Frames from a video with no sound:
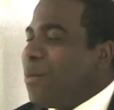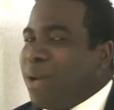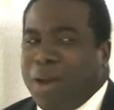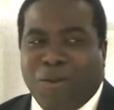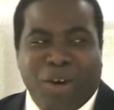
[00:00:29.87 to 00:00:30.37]

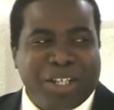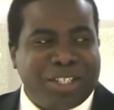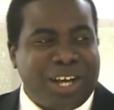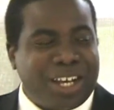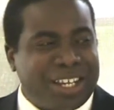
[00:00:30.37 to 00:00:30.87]
but I want to
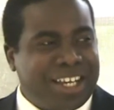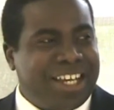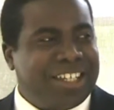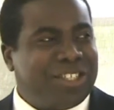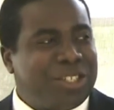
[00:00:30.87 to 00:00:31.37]
talk
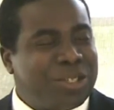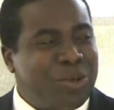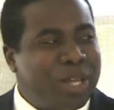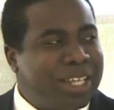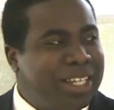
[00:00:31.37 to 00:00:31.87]
just
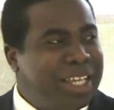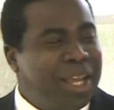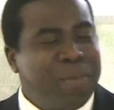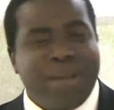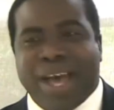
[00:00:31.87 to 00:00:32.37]

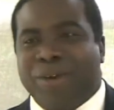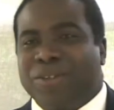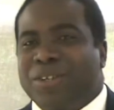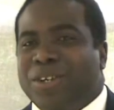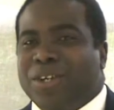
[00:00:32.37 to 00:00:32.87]
quickly
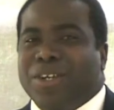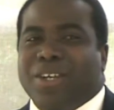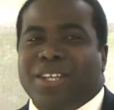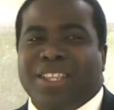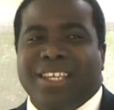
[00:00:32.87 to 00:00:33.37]
about
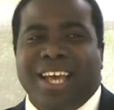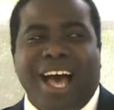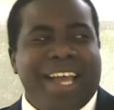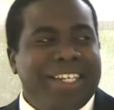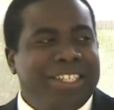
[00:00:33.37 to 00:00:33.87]
the
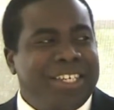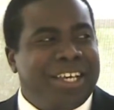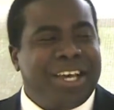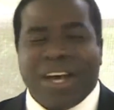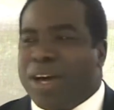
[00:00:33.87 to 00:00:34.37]

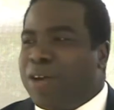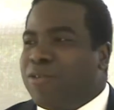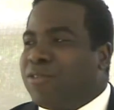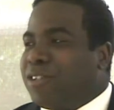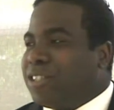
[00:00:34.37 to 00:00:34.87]
idea
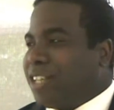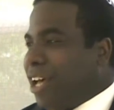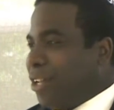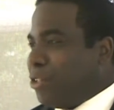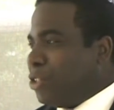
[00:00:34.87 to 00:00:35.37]
of
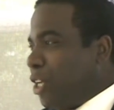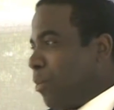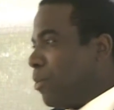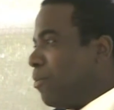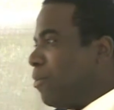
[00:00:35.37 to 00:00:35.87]

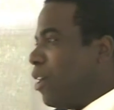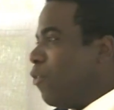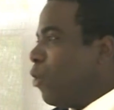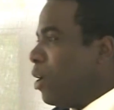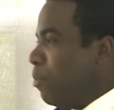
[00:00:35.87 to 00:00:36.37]
scholarship,
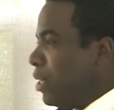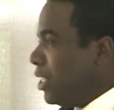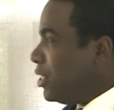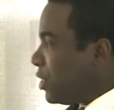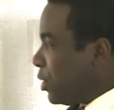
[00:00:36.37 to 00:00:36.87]
of what it
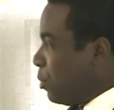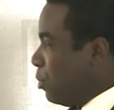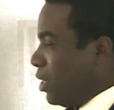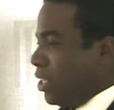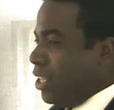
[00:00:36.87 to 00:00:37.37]
means to
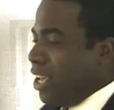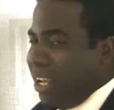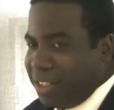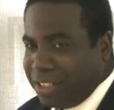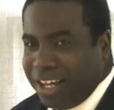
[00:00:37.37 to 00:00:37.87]
be
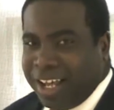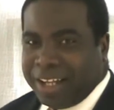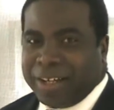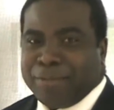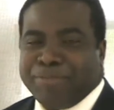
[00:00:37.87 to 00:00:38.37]
a
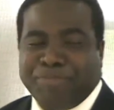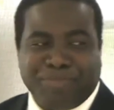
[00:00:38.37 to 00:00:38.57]
scholar.